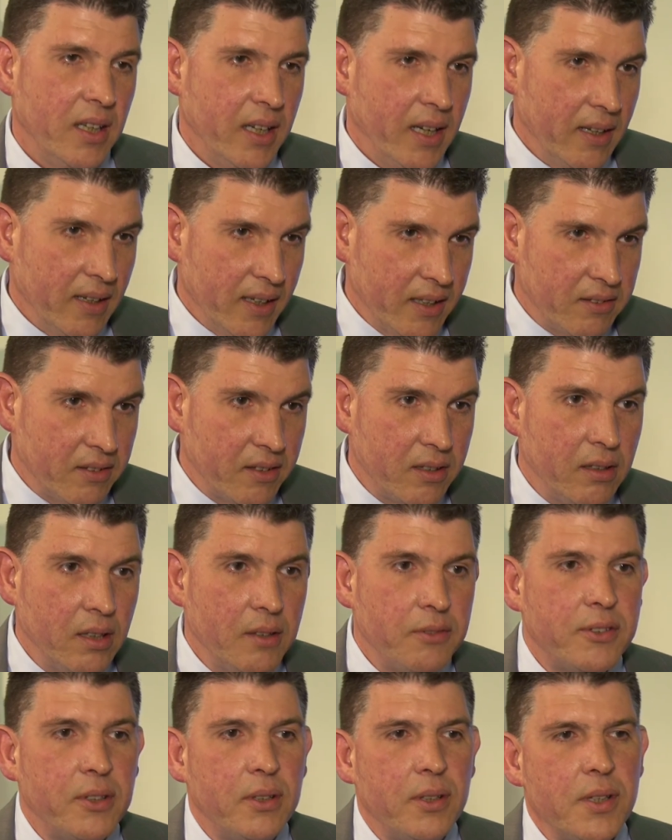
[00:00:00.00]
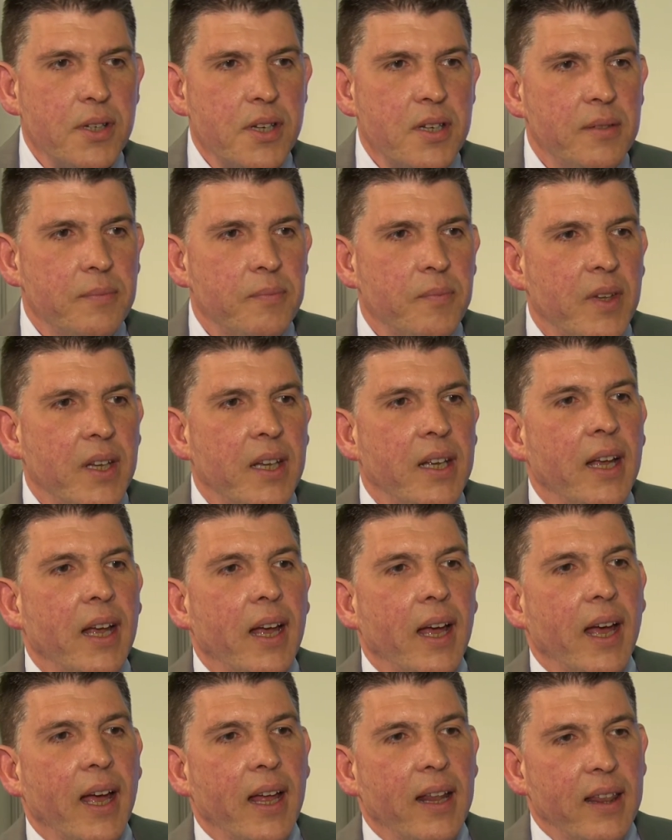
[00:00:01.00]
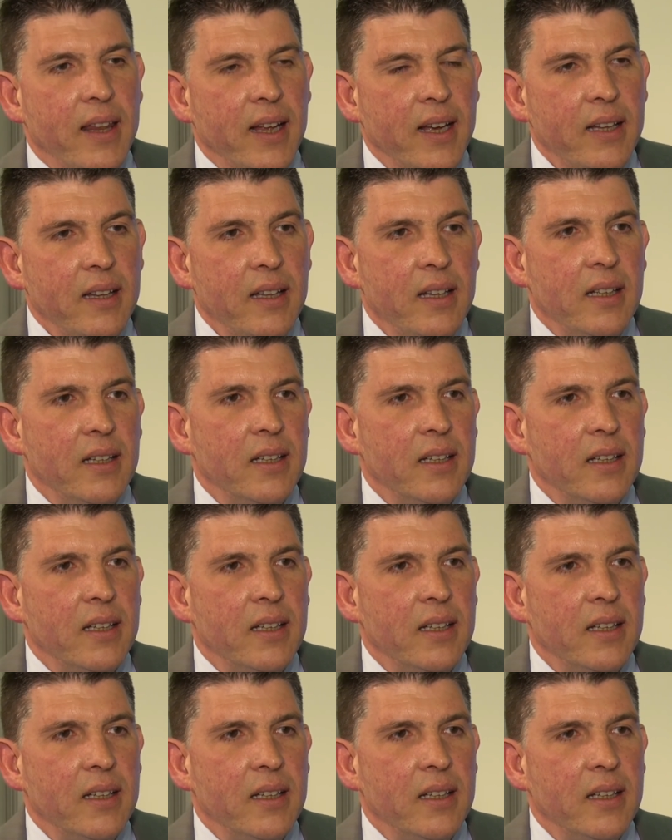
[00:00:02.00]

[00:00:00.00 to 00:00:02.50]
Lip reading: Electrical, of course. And then